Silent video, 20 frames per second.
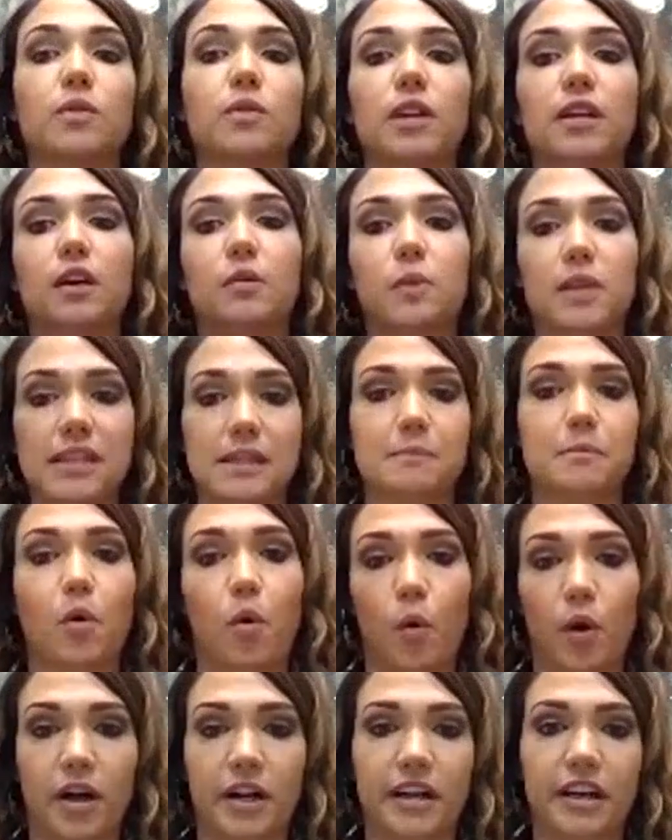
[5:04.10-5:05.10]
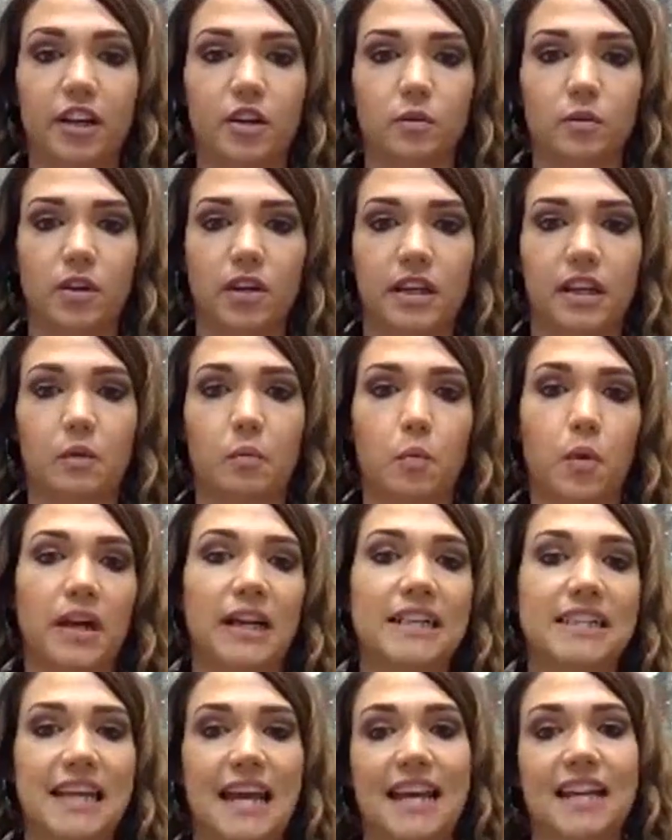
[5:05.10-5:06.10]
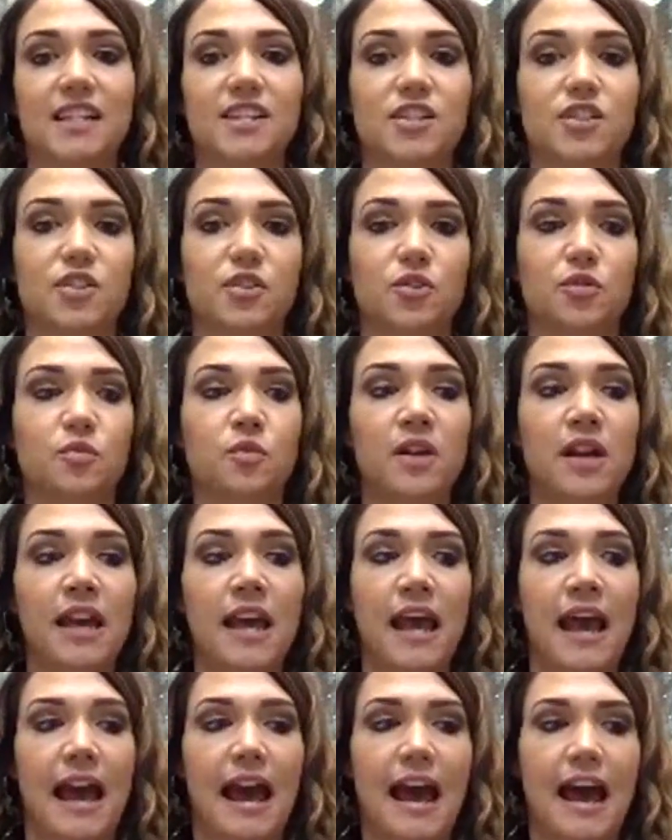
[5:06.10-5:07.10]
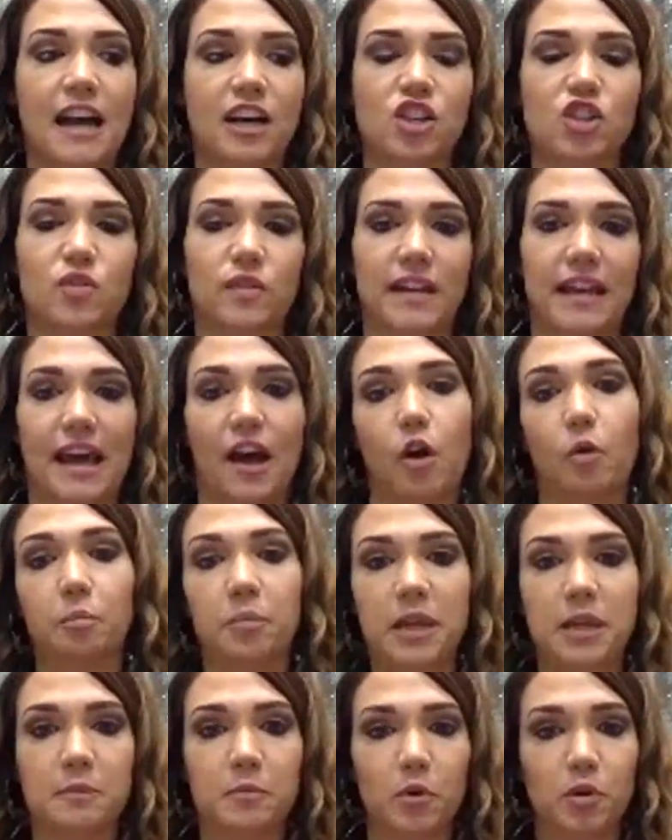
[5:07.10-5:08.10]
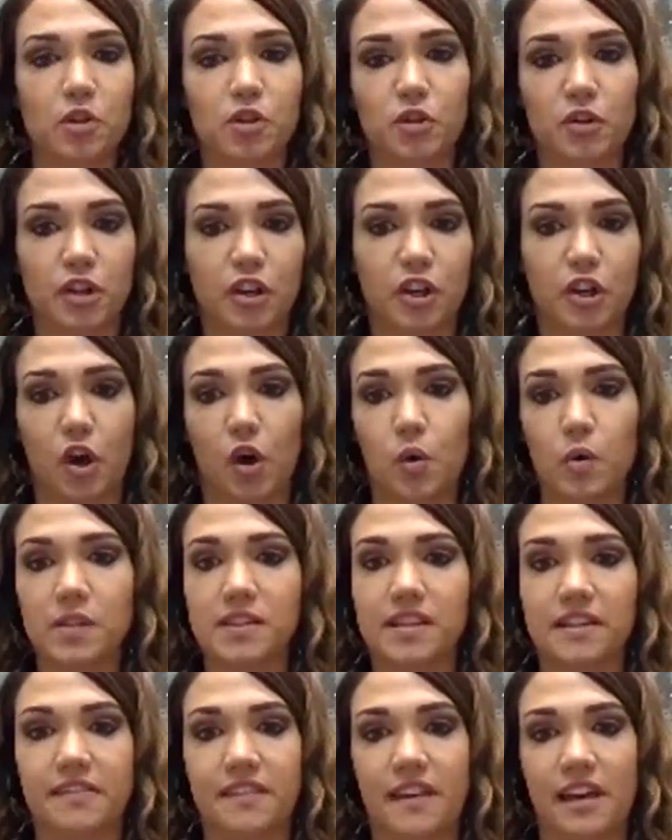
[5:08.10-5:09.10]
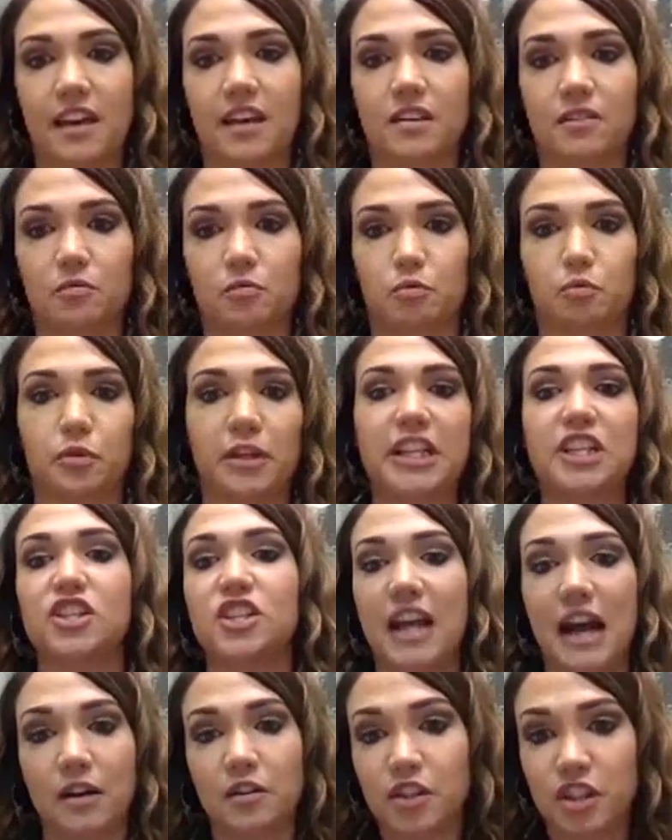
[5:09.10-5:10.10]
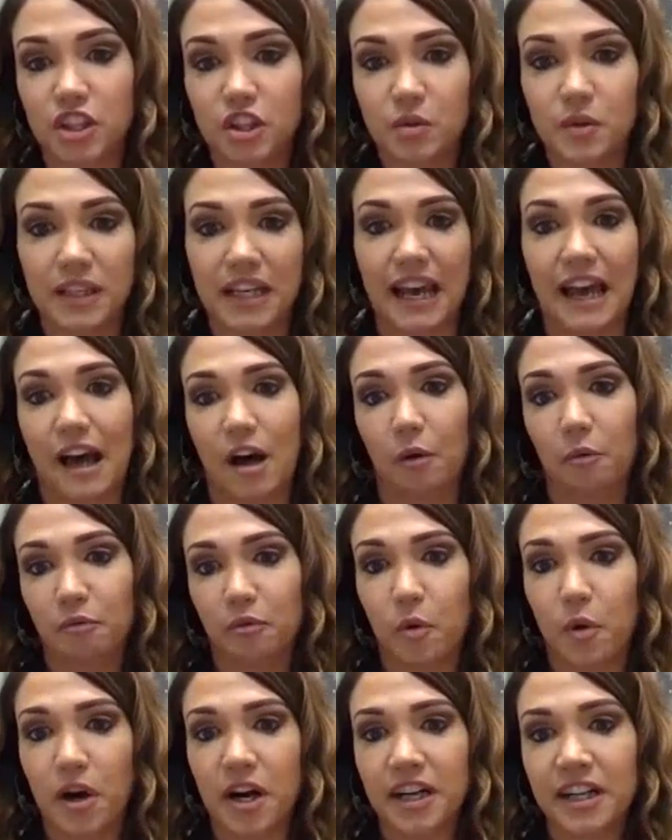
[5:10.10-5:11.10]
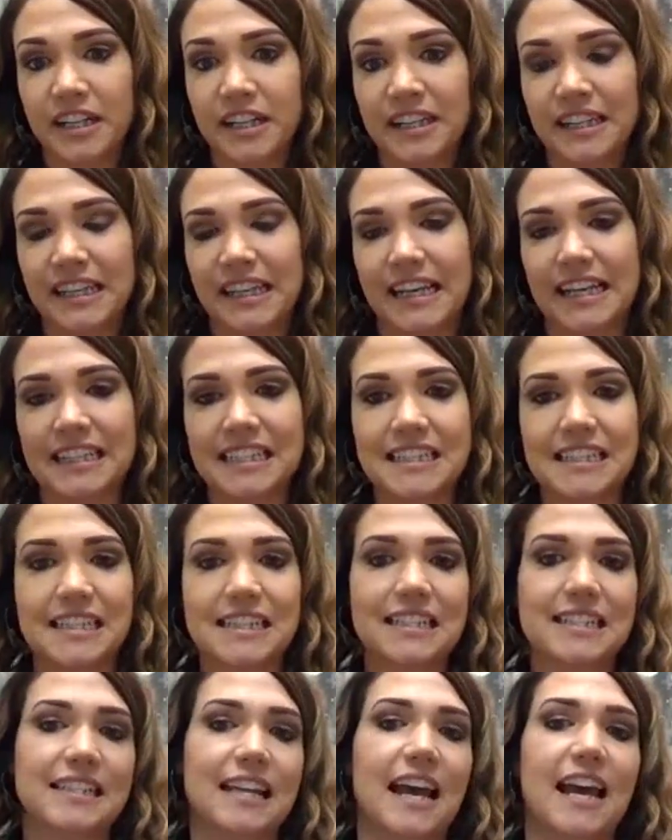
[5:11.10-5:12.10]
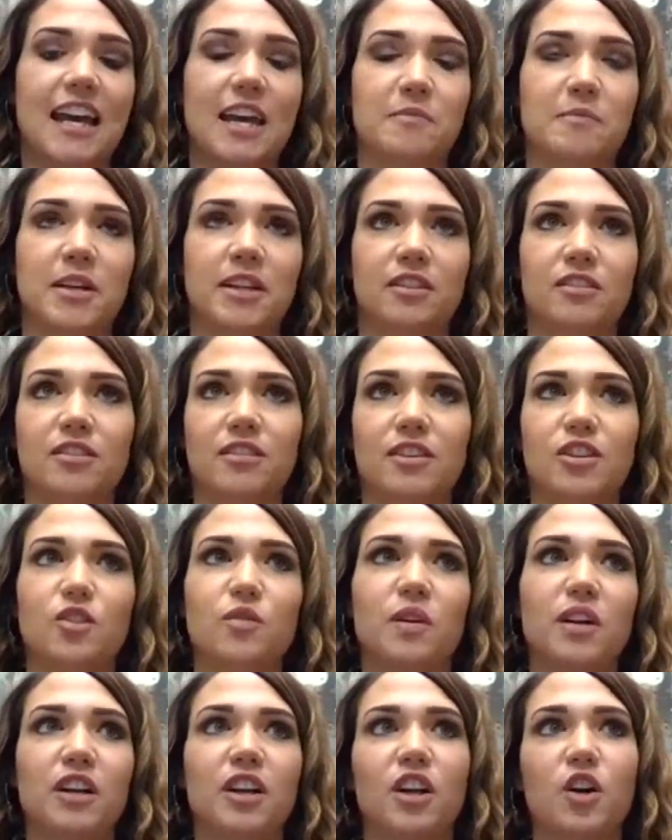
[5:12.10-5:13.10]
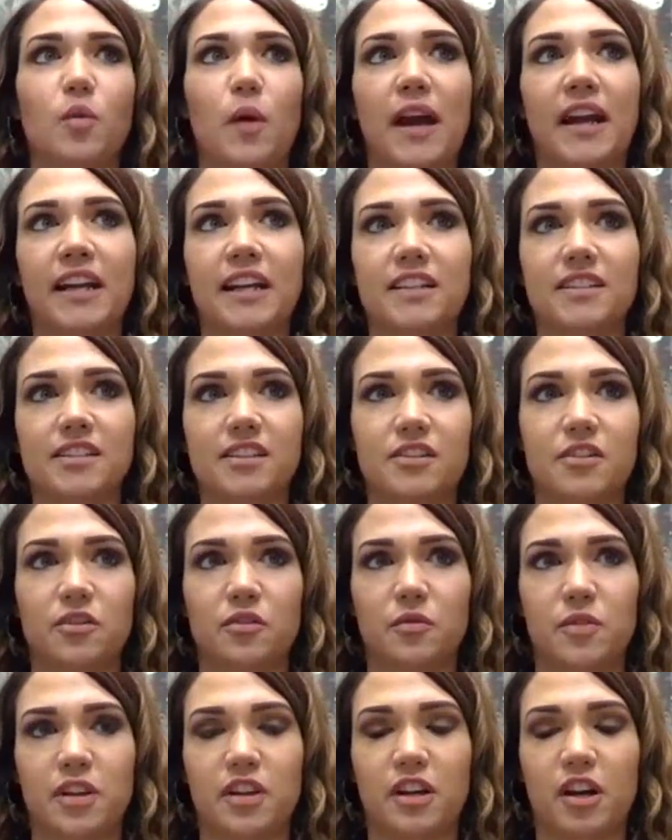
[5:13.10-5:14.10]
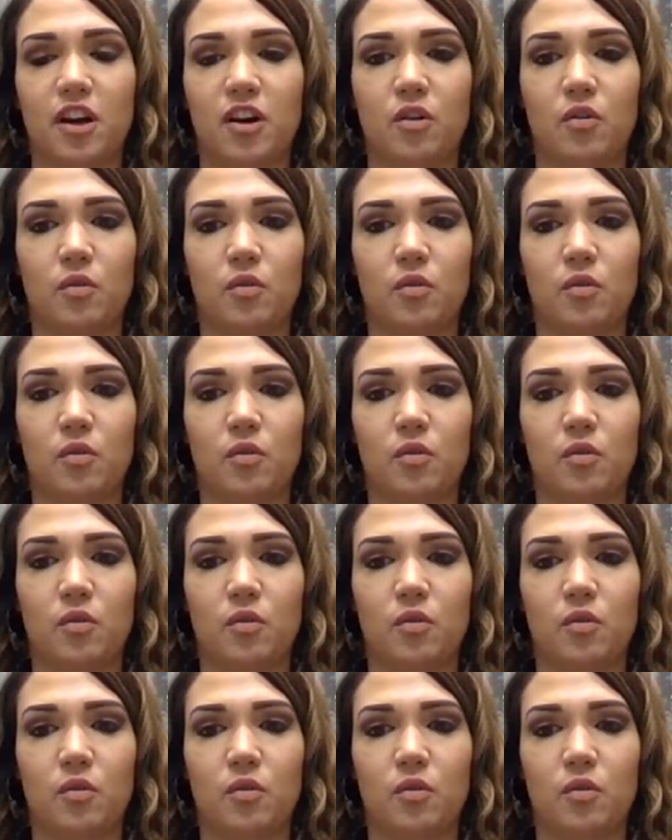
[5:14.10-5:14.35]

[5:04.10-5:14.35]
and you look at what's important and you look at what it takes to actually help people to their goals that they reached out to you to get help for, it's the same. And you can equate it to,